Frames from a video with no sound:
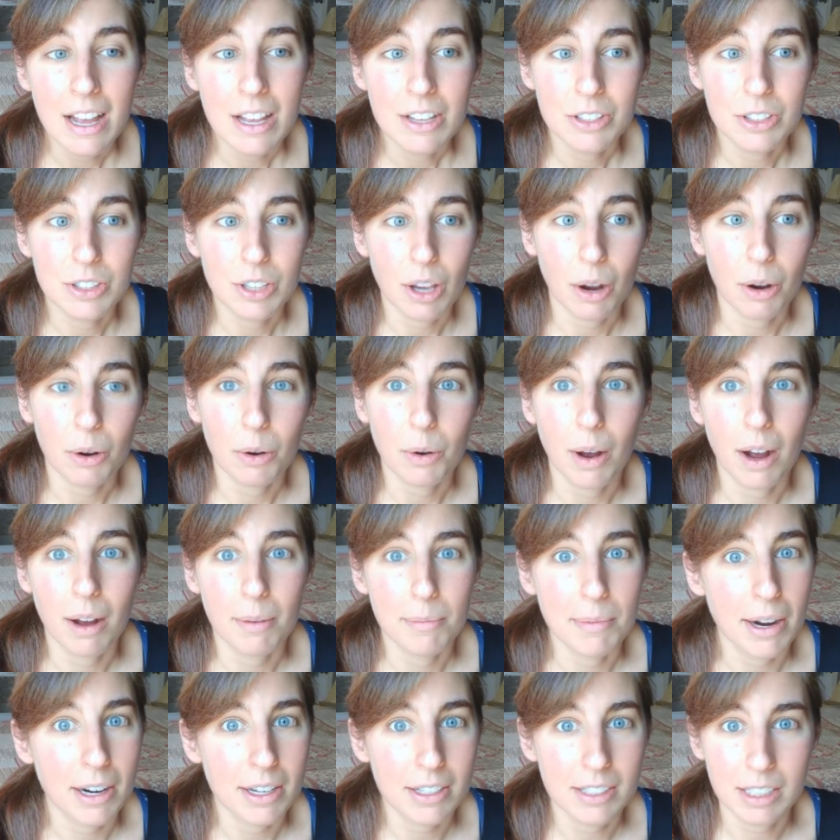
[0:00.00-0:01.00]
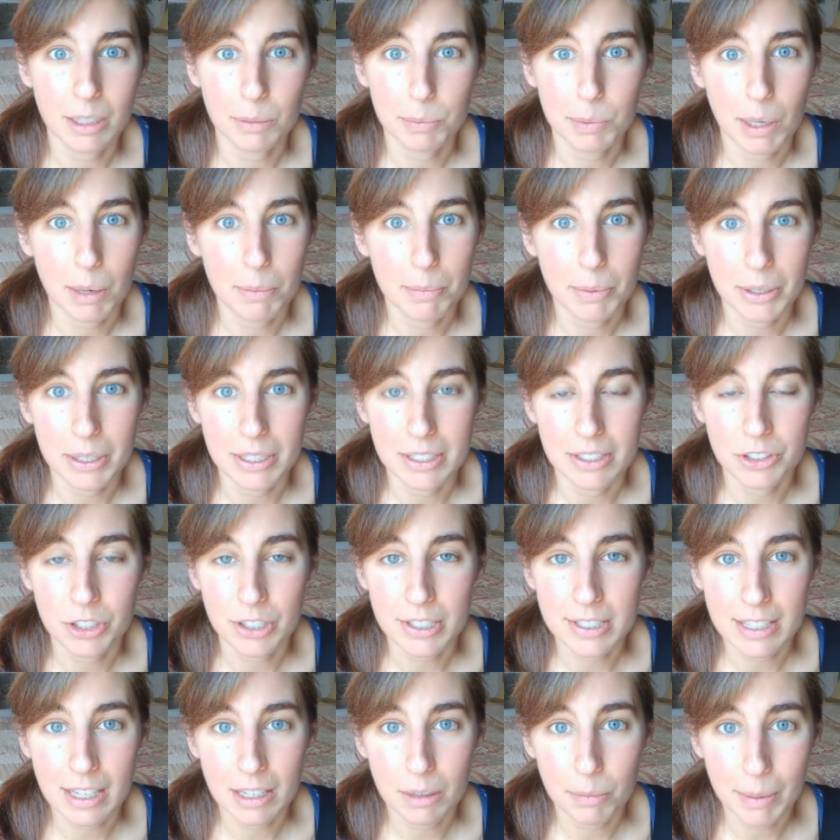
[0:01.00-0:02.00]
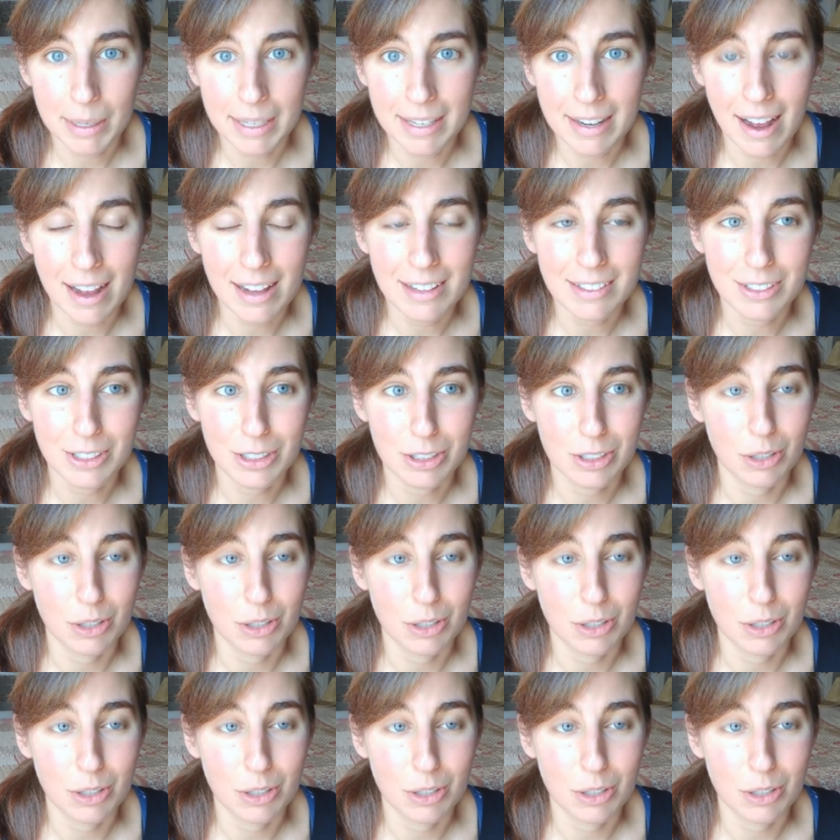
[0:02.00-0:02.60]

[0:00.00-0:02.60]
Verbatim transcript: So um, our September is just going to be nuts.